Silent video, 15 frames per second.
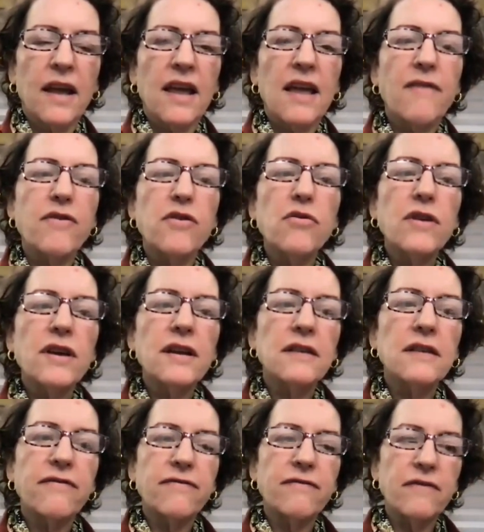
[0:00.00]
If you can
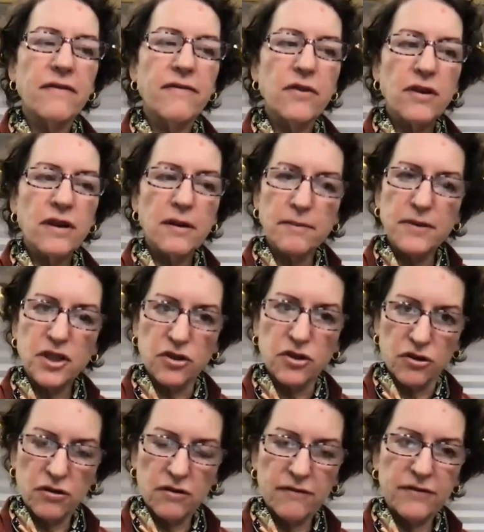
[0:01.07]

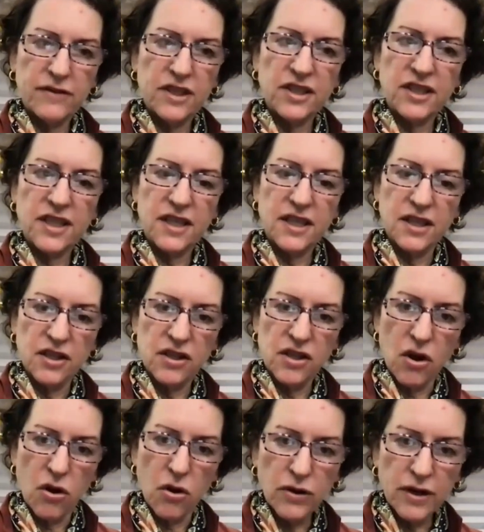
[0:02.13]
observe, just
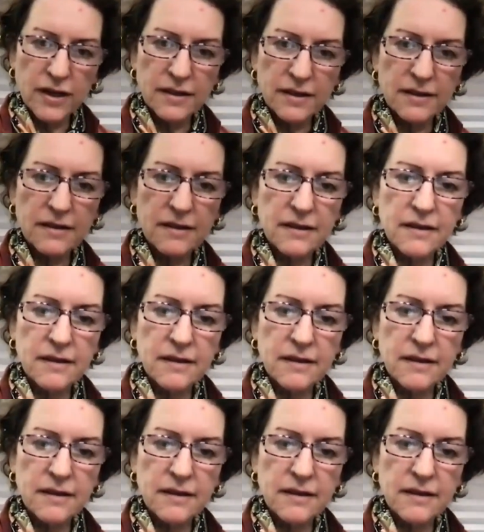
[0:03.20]
notice.